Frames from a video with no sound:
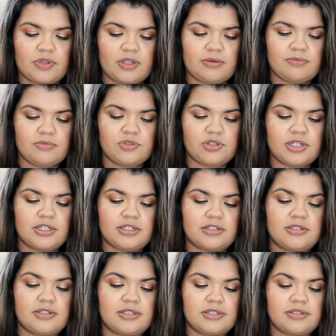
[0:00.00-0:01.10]
I'm trying to
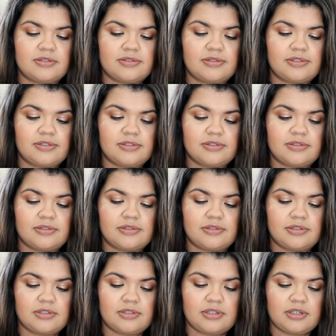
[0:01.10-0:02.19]
hook it on here.
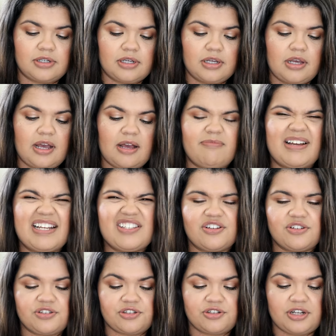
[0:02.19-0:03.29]
Mine's
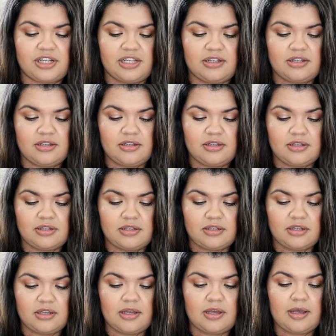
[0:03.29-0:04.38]
all dirty.
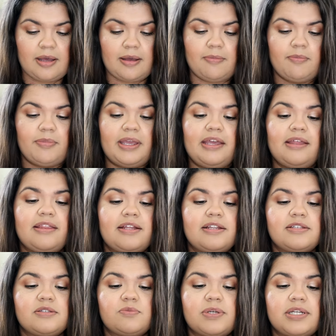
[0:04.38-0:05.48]
But yeah, that
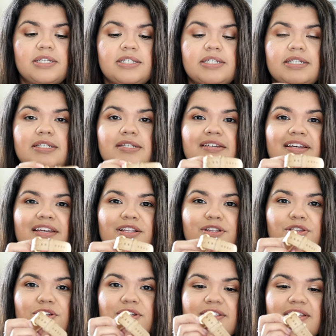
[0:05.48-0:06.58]
is what
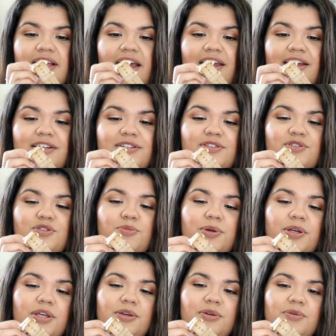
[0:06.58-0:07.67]
it looks like. It's super
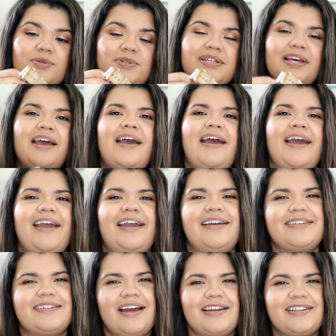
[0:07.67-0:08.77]
cute.
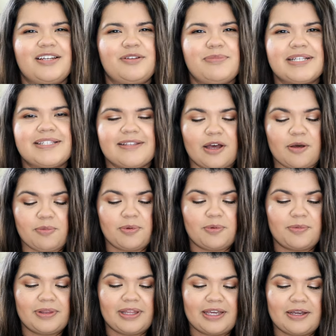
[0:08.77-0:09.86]
And I did mess up.
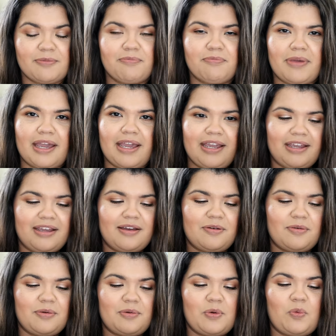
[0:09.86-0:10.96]
Like my
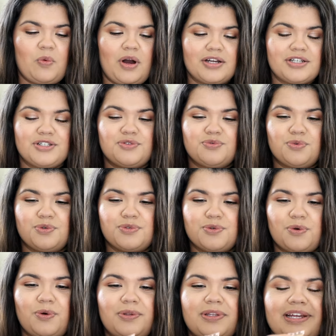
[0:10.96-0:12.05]
watches rose
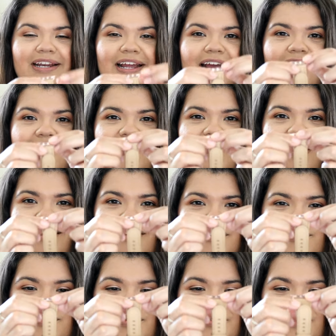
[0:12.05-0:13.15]
gold and I got the
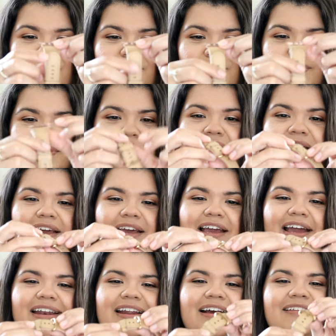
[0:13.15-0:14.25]
ends rose gold
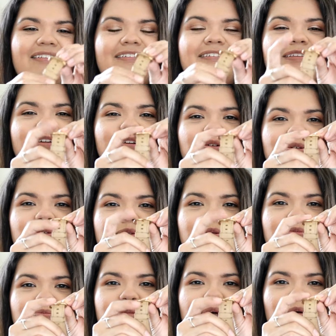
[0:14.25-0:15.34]
and I got the little
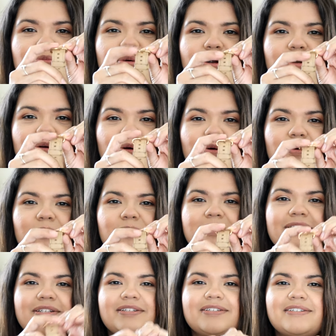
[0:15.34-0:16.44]
belt part
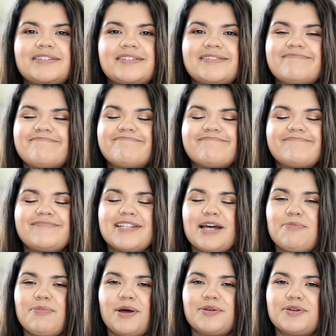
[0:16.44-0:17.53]
gold.
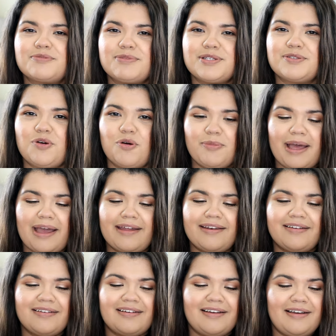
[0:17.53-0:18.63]
That bothers me so bad.
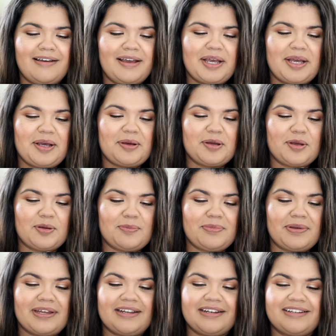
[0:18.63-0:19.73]

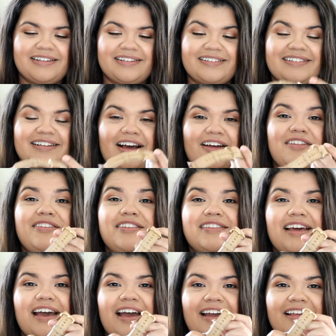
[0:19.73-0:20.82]
But other than
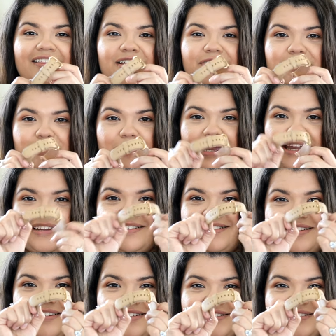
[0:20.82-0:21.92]
that, I love the band.